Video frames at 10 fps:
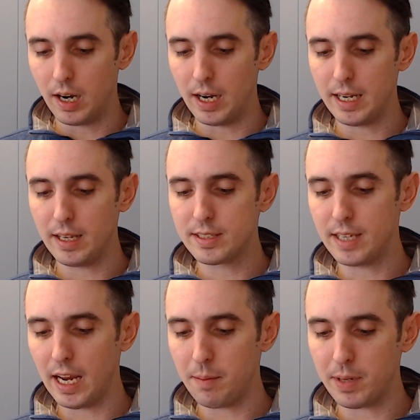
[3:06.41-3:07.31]
his
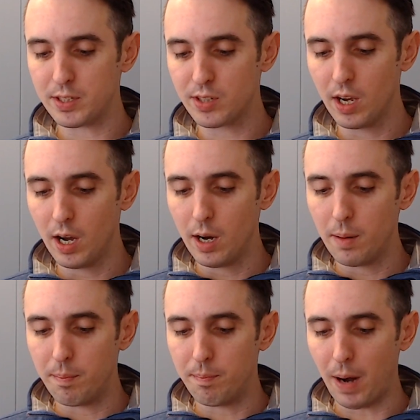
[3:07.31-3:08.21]
name is
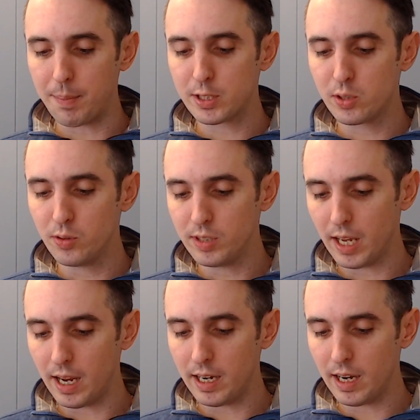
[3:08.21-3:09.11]

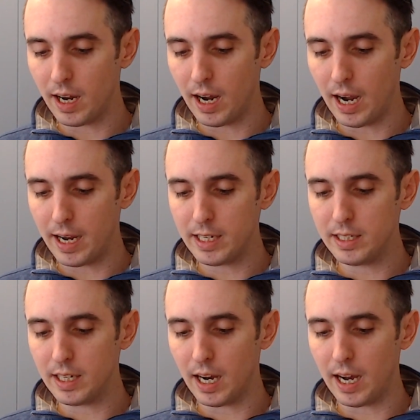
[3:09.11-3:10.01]
Babatunde
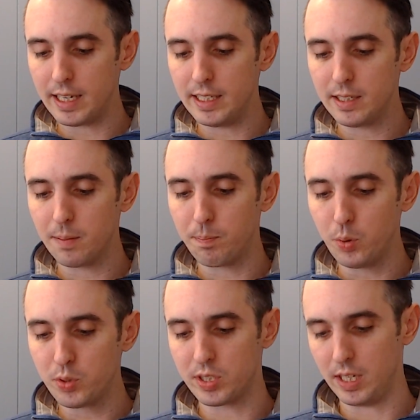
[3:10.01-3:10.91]

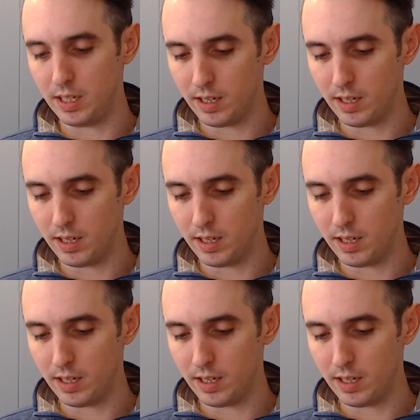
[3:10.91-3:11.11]
Aigbusi.